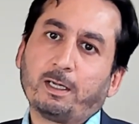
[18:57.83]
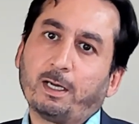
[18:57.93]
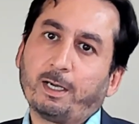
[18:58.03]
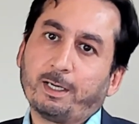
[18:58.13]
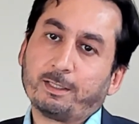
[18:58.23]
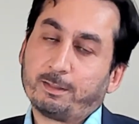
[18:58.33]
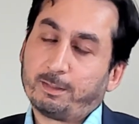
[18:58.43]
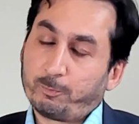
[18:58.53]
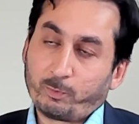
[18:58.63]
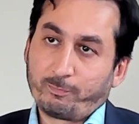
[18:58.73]
And
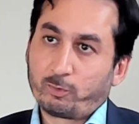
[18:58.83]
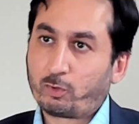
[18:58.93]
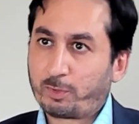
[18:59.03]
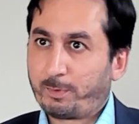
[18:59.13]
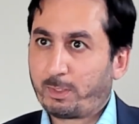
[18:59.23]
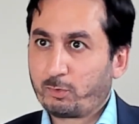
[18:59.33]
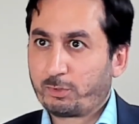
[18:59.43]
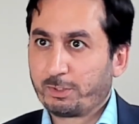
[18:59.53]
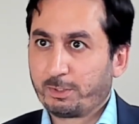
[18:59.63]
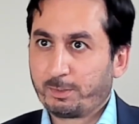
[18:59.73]
we have talked
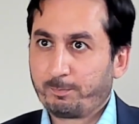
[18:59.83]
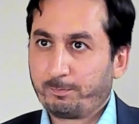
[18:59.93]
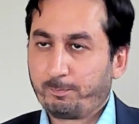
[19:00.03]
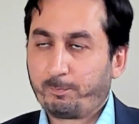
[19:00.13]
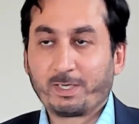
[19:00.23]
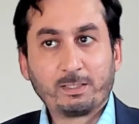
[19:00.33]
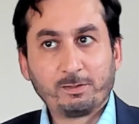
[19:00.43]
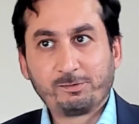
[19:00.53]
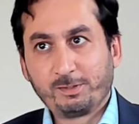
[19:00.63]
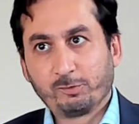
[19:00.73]
about
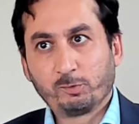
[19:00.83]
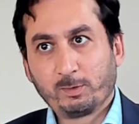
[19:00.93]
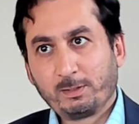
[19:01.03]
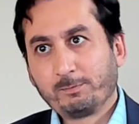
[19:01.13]
pregnancy as well.